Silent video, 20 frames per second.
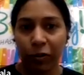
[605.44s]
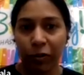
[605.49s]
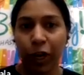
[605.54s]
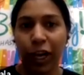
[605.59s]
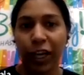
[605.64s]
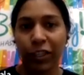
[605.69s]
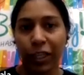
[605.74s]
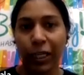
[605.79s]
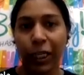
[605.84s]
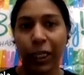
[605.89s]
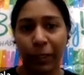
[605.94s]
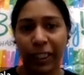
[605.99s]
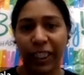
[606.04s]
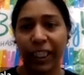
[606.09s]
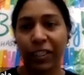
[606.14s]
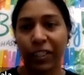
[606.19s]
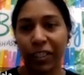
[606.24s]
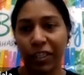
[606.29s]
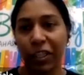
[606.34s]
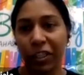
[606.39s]
so I say
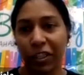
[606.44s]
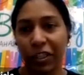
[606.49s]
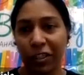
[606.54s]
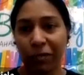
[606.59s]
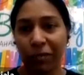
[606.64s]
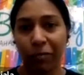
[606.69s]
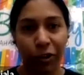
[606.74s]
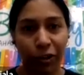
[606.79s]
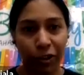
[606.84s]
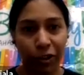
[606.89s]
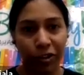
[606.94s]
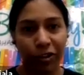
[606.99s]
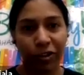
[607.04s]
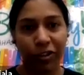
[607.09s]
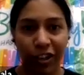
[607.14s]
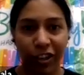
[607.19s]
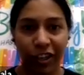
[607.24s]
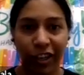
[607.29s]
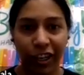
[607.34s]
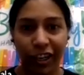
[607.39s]
just teaching
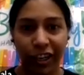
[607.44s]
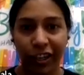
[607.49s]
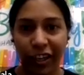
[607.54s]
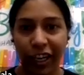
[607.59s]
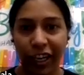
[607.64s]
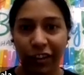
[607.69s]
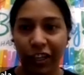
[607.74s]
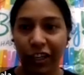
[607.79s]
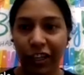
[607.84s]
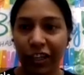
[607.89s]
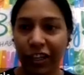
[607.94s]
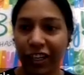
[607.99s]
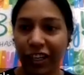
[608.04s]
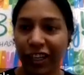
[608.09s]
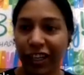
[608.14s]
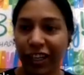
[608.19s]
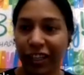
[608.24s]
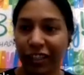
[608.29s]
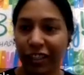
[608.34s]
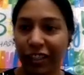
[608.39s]
because I think
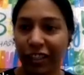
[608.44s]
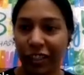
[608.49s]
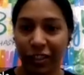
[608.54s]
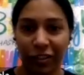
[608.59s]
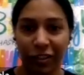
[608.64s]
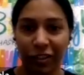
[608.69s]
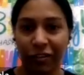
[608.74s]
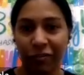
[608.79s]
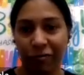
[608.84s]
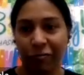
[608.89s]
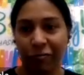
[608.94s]
these